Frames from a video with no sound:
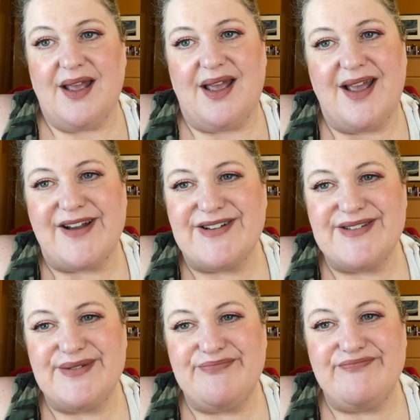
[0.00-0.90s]

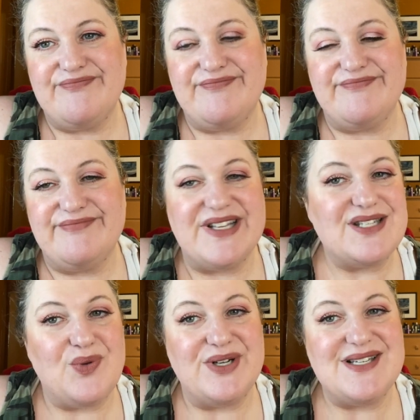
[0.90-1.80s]
And
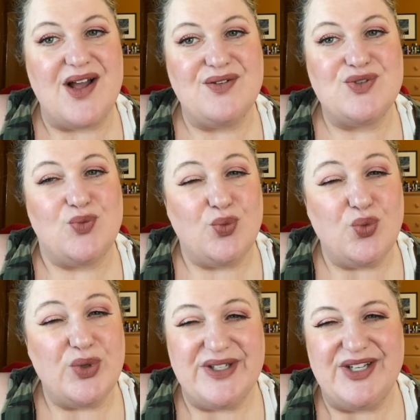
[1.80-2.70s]
this one sounds
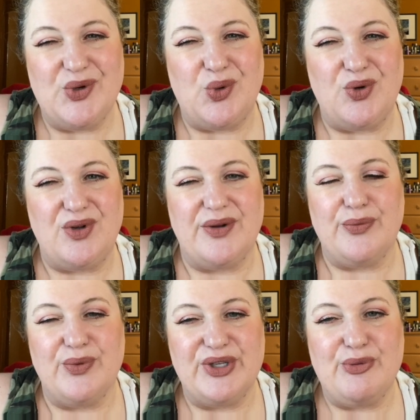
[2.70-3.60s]
really cool, really